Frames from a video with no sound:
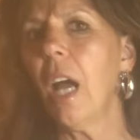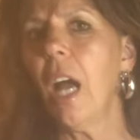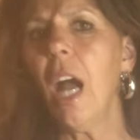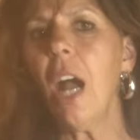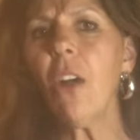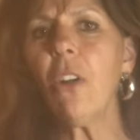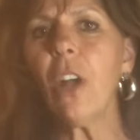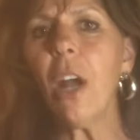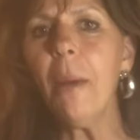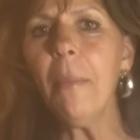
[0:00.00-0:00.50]

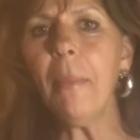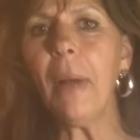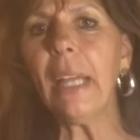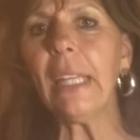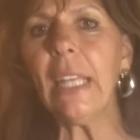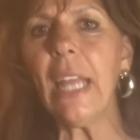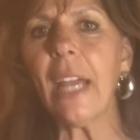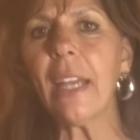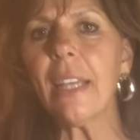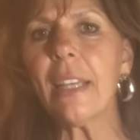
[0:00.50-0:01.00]
how come my
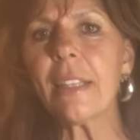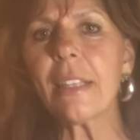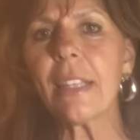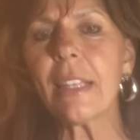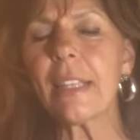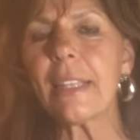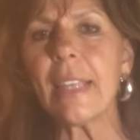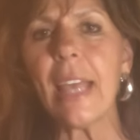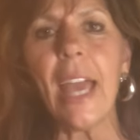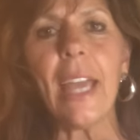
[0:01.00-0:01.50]
neck
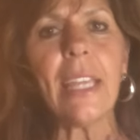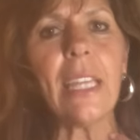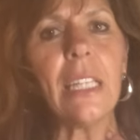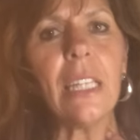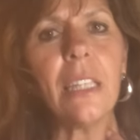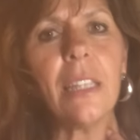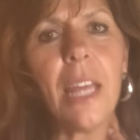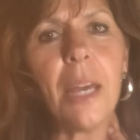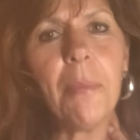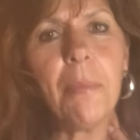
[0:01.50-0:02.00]
isn't sagging
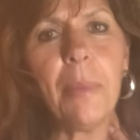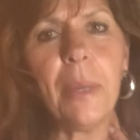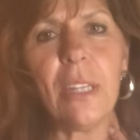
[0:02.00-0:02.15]
in them